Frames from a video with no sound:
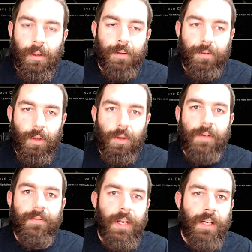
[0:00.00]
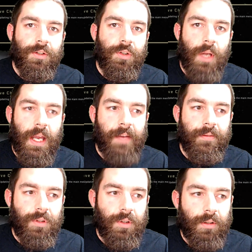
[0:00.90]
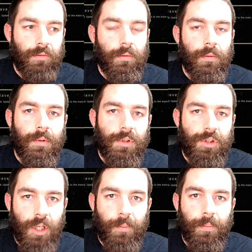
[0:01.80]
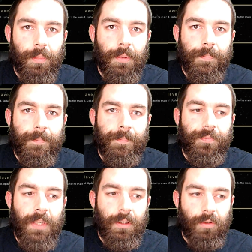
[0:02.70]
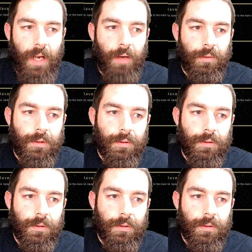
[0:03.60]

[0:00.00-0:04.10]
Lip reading: the only advantage you have is you can jump, crouch